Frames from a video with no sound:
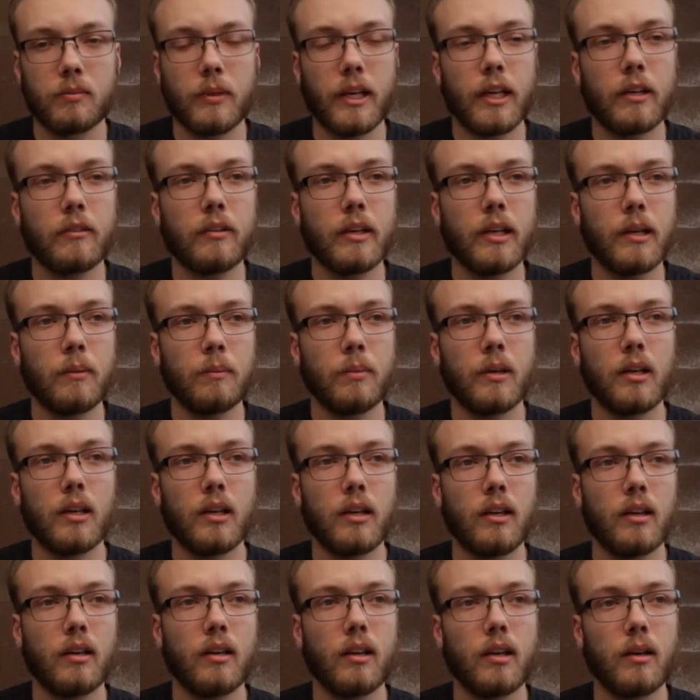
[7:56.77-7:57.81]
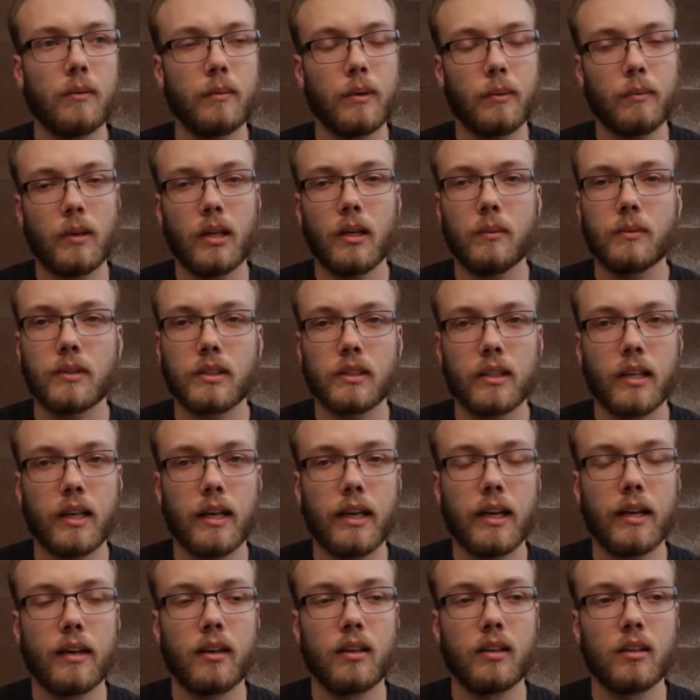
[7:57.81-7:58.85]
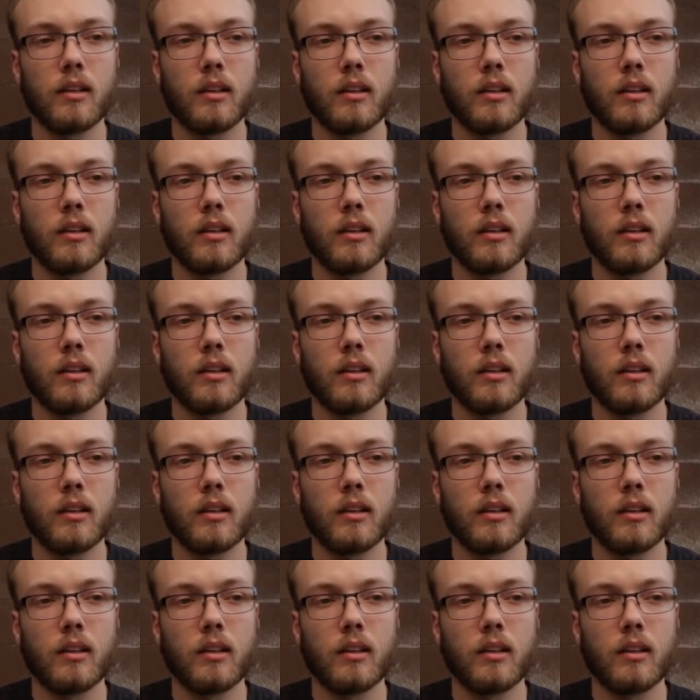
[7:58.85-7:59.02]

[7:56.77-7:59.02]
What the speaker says: My grandpa on my mom's side